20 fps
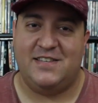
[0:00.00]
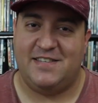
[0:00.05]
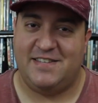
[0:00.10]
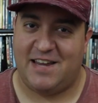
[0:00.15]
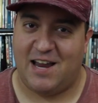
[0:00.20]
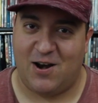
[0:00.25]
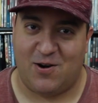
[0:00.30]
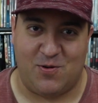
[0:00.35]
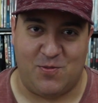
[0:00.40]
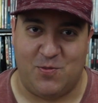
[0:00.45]

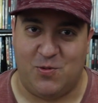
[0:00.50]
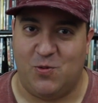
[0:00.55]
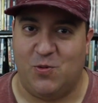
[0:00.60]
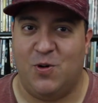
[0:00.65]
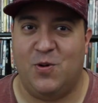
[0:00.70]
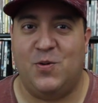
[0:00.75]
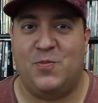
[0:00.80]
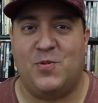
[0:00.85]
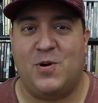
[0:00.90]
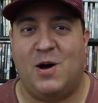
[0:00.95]

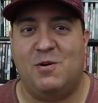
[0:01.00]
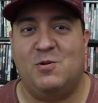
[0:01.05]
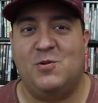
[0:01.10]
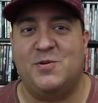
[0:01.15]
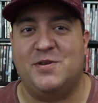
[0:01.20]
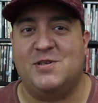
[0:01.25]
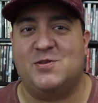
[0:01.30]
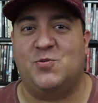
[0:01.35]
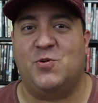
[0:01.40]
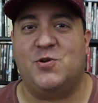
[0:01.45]
Terrible,
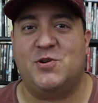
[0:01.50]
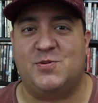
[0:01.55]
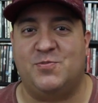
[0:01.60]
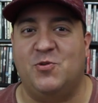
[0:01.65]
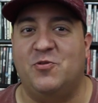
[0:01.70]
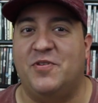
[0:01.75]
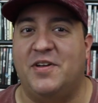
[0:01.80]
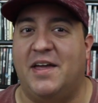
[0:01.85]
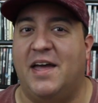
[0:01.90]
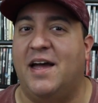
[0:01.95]
probably his worst
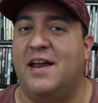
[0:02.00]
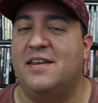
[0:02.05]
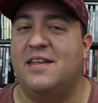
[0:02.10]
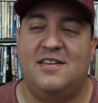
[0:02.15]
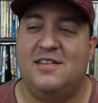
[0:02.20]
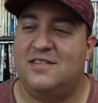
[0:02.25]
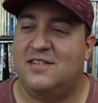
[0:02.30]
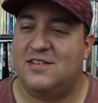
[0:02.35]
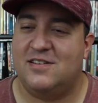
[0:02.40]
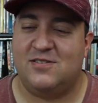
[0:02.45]
movie yet.
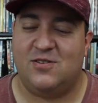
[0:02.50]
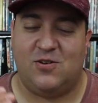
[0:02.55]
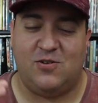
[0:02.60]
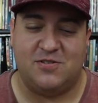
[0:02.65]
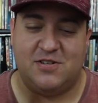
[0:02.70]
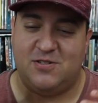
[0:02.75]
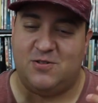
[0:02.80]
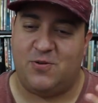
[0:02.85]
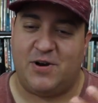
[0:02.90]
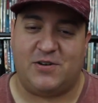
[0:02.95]
He does
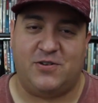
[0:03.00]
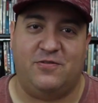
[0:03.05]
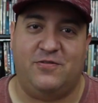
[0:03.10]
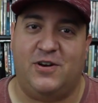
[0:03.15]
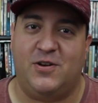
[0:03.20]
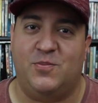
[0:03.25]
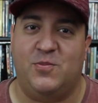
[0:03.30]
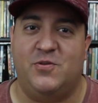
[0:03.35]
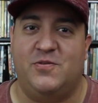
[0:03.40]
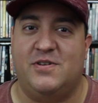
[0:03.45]
all these
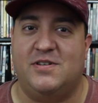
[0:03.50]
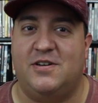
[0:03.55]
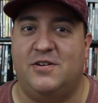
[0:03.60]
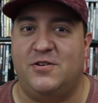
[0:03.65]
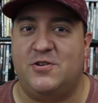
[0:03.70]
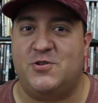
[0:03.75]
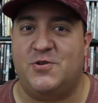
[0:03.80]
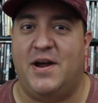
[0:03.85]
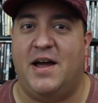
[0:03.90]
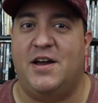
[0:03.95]
direct-to-video movies that
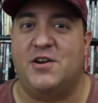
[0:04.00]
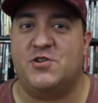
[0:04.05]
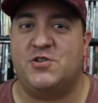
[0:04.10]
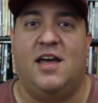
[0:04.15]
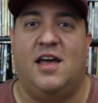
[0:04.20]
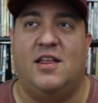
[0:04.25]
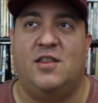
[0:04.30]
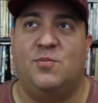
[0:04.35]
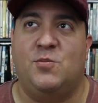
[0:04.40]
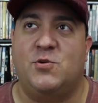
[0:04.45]
are trash,
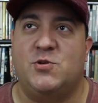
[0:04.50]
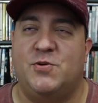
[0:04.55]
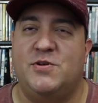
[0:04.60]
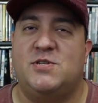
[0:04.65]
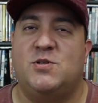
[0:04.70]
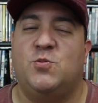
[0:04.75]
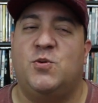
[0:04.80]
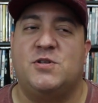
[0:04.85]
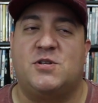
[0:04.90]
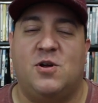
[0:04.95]
and the most
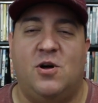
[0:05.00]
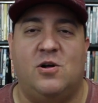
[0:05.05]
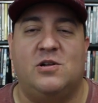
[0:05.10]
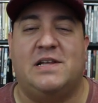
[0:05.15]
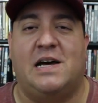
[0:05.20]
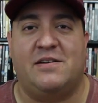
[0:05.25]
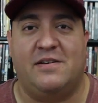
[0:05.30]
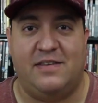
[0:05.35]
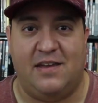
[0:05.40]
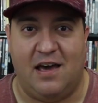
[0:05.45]
recent one's
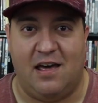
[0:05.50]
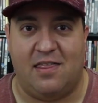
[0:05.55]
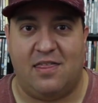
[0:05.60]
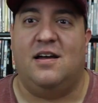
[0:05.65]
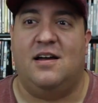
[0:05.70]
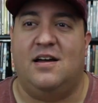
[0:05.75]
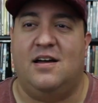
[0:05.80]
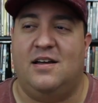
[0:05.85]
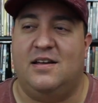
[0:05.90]
called Out of Death.